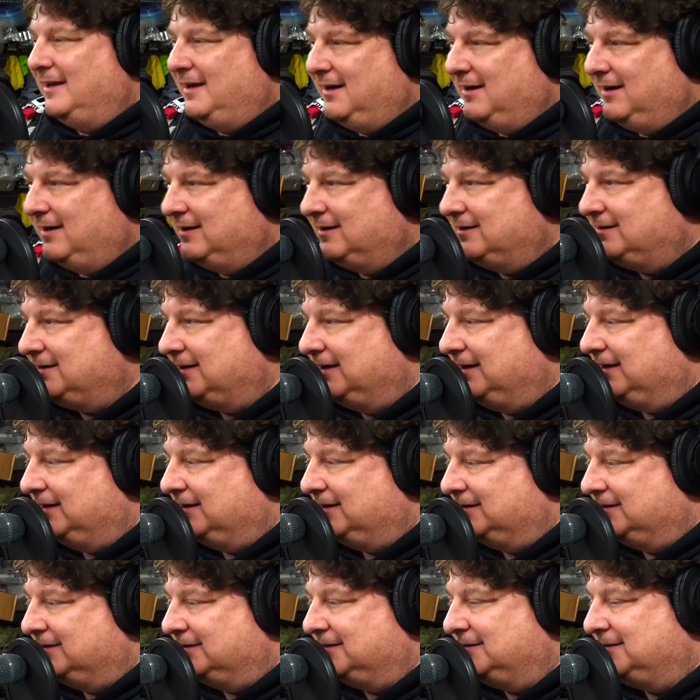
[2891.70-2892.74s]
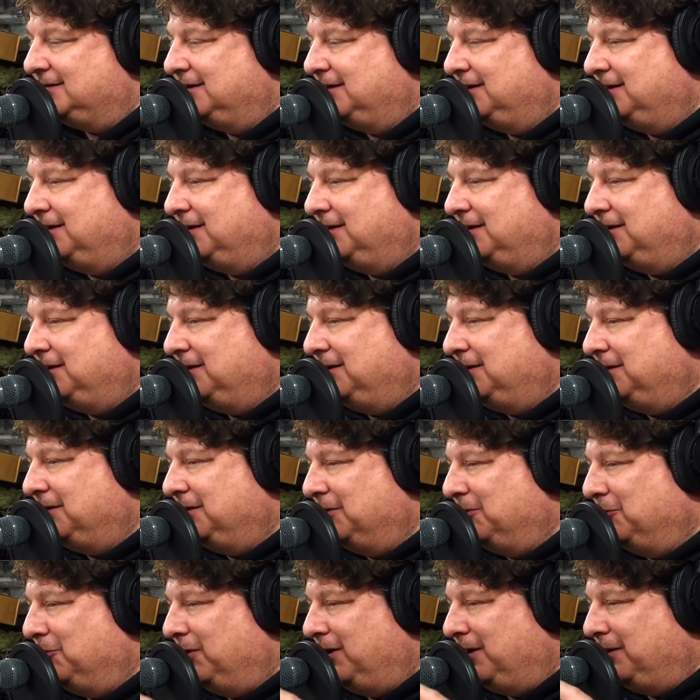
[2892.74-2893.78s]
hilarious is
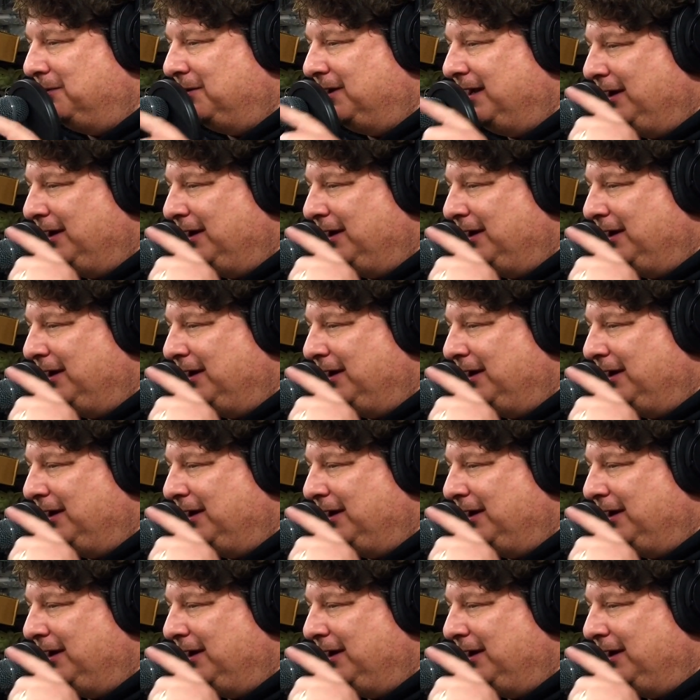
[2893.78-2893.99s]
when